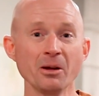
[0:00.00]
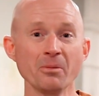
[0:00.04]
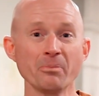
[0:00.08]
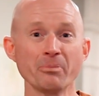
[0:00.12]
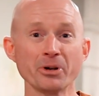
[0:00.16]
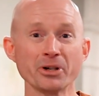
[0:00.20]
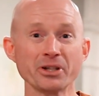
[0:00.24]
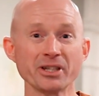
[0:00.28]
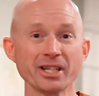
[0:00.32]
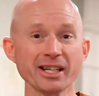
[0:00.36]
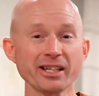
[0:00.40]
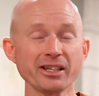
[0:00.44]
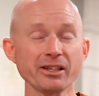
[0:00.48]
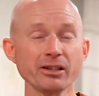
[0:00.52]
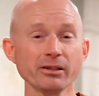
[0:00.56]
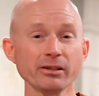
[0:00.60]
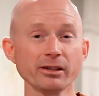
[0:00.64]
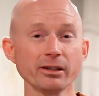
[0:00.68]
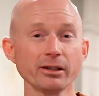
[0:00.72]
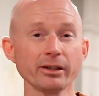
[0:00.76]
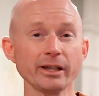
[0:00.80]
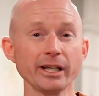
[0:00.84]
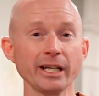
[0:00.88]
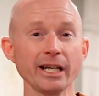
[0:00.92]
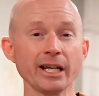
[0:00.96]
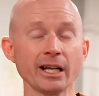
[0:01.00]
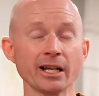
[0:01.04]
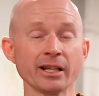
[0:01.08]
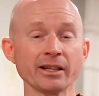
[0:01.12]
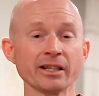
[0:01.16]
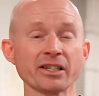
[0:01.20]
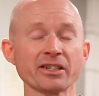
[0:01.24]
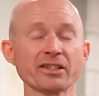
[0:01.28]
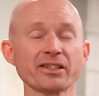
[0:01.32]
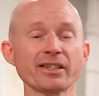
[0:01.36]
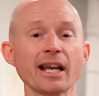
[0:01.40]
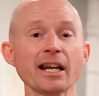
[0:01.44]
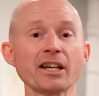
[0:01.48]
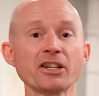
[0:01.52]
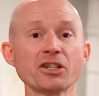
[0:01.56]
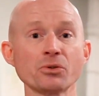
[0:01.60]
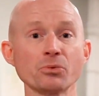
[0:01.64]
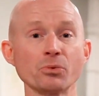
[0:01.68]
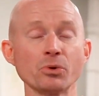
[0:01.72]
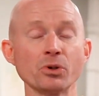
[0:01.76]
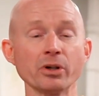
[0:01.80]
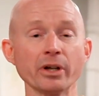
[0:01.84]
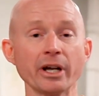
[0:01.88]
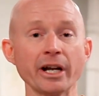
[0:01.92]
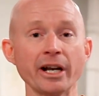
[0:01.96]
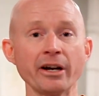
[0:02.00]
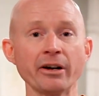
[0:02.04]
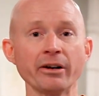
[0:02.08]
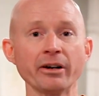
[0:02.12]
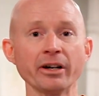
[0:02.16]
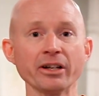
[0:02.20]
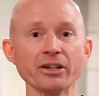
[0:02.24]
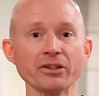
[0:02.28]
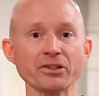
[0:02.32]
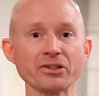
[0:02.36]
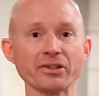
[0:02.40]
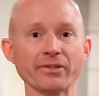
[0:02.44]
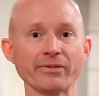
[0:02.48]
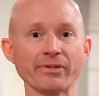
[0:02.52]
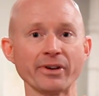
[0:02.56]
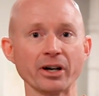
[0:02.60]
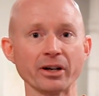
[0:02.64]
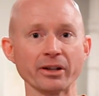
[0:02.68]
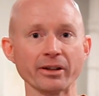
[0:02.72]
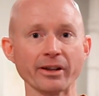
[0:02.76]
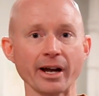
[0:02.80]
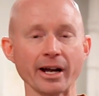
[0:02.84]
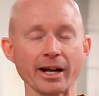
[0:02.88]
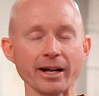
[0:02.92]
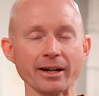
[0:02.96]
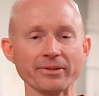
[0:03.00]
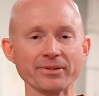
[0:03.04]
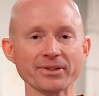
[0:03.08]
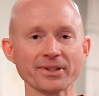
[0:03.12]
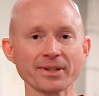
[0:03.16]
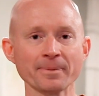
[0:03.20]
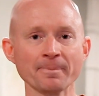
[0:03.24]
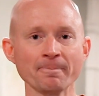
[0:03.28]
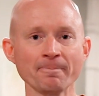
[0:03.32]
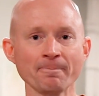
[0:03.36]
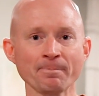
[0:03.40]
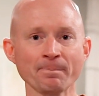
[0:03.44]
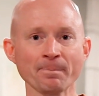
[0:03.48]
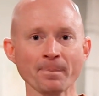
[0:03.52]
particularly in the sexual areas of our lives.